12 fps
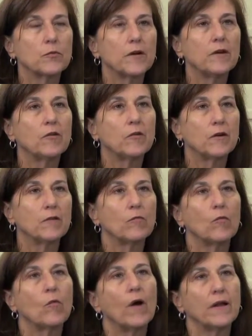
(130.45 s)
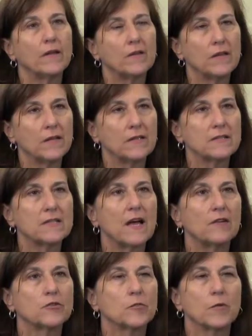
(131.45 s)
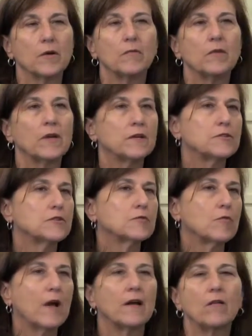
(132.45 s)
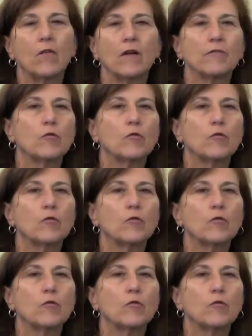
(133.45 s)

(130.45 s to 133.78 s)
we could why do you need this algebra and we could just rattle off